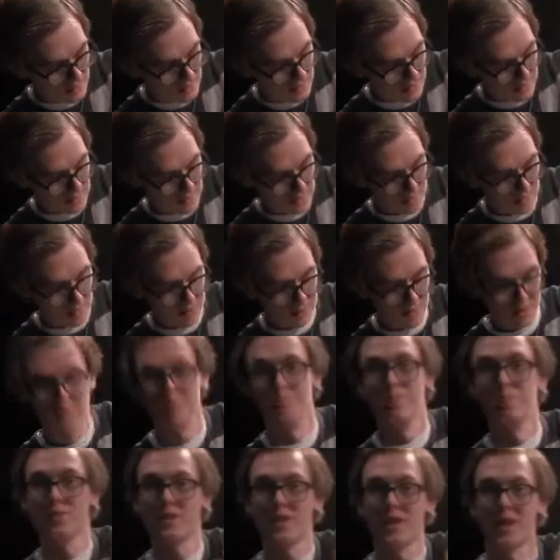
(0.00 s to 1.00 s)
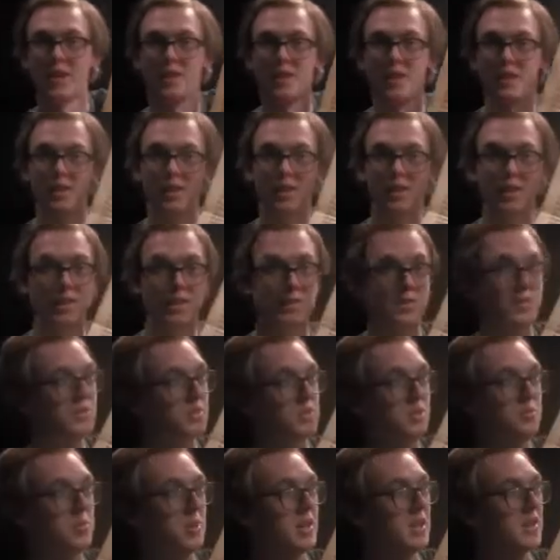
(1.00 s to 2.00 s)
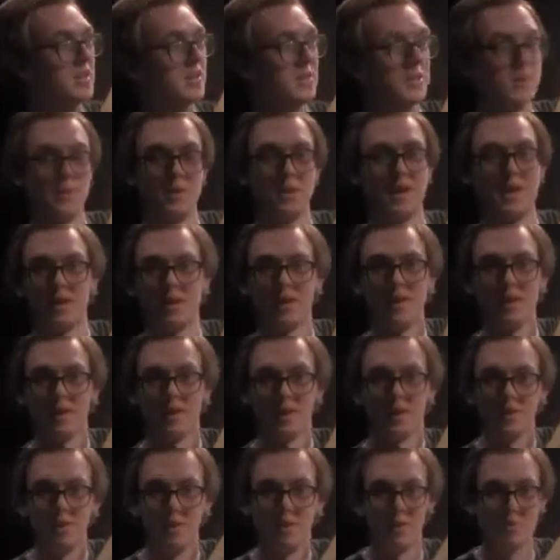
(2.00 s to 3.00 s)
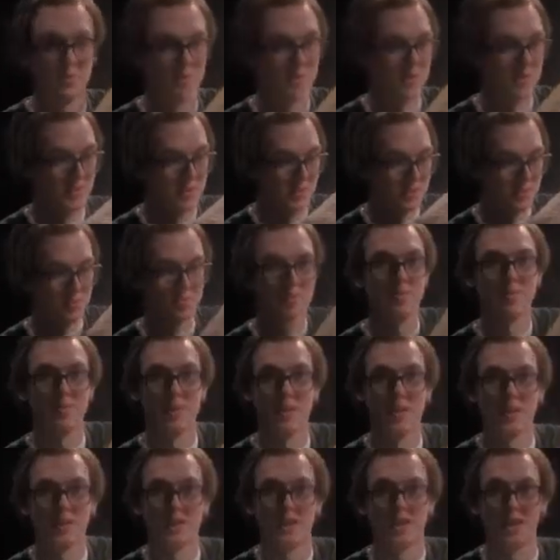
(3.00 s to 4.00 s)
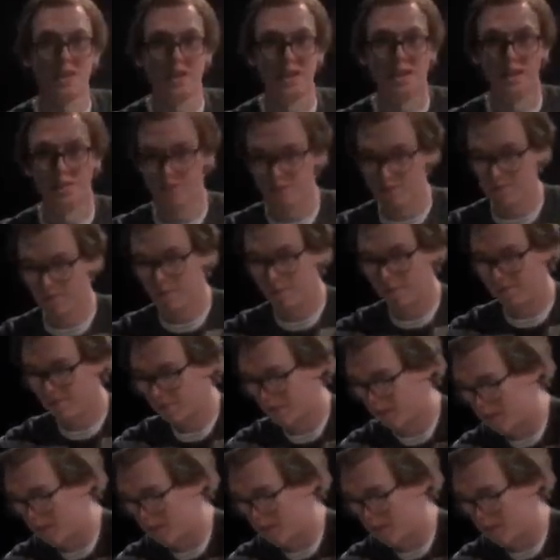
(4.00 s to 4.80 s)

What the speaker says: And it's kind of neat. It's too big to do anything with, but it's neat to have. They